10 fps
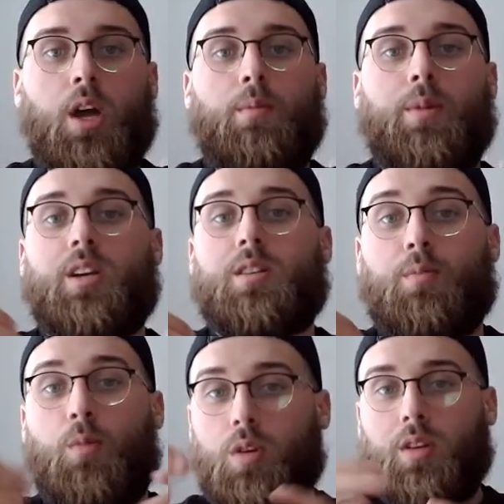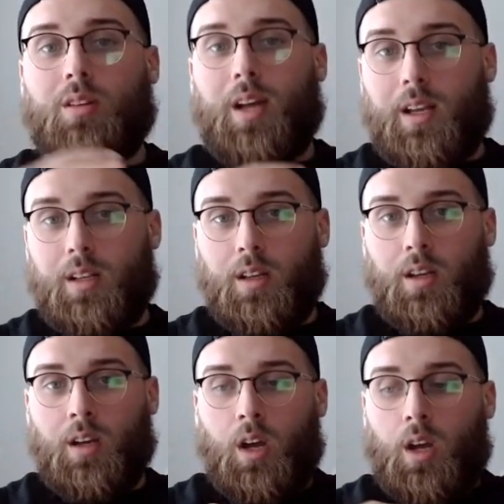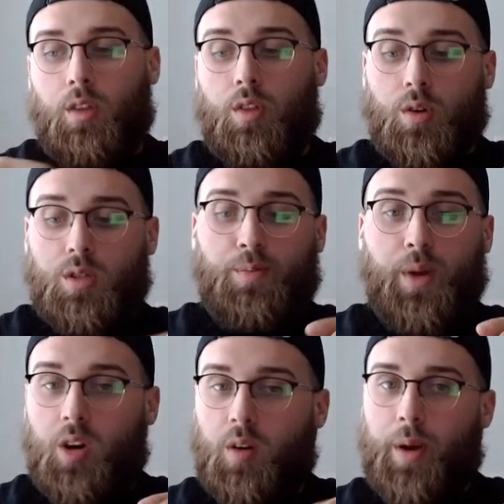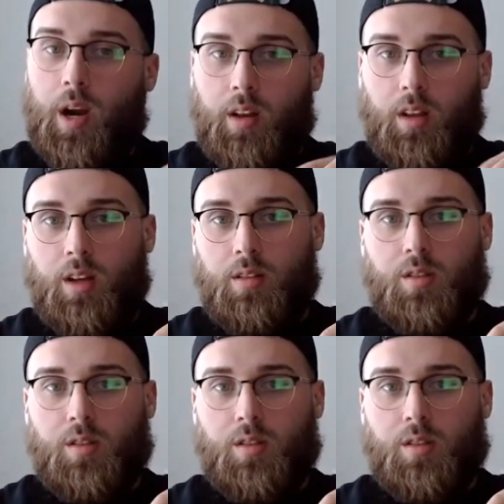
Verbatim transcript: because more than likely those bigger parallels,